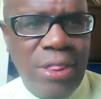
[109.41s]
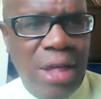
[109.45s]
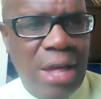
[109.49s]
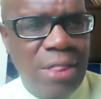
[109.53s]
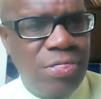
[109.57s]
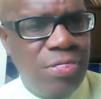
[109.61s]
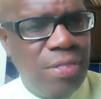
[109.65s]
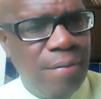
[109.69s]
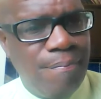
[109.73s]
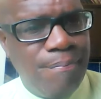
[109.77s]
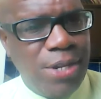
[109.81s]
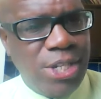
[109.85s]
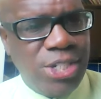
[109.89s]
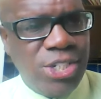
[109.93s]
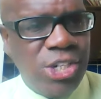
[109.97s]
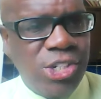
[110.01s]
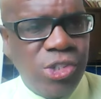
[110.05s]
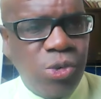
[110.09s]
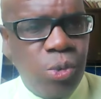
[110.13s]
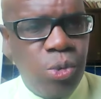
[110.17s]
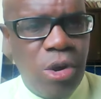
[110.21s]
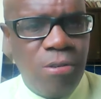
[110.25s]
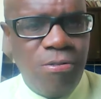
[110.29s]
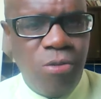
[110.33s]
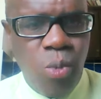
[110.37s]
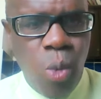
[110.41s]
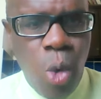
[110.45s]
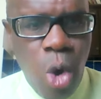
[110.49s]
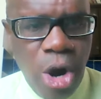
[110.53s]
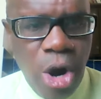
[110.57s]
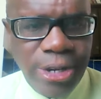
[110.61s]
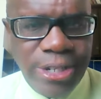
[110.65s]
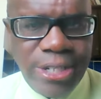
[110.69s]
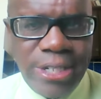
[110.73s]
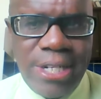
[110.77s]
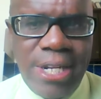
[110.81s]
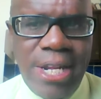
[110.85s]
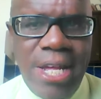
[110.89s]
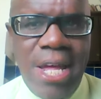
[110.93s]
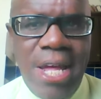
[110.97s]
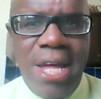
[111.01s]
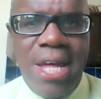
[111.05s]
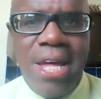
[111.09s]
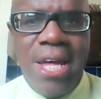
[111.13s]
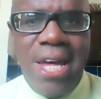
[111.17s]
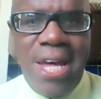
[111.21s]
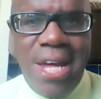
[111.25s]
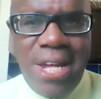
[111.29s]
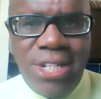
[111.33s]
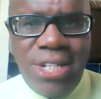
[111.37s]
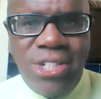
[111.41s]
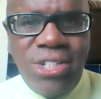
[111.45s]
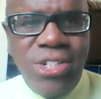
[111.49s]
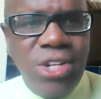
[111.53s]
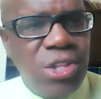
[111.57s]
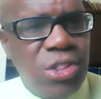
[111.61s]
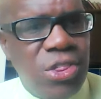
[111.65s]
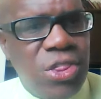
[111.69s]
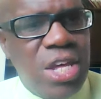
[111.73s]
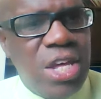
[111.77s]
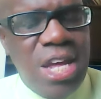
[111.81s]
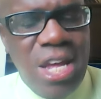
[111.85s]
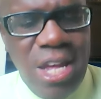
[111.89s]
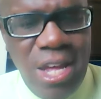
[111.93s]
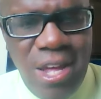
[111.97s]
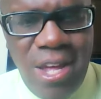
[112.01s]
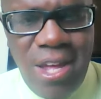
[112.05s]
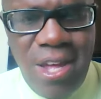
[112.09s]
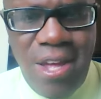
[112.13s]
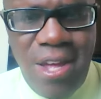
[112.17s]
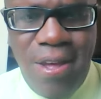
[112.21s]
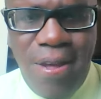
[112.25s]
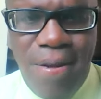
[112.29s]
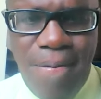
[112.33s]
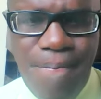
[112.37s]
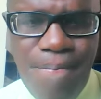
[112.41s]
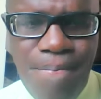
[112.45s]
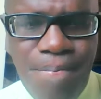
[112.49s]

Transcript: and the Business School of Wharton is the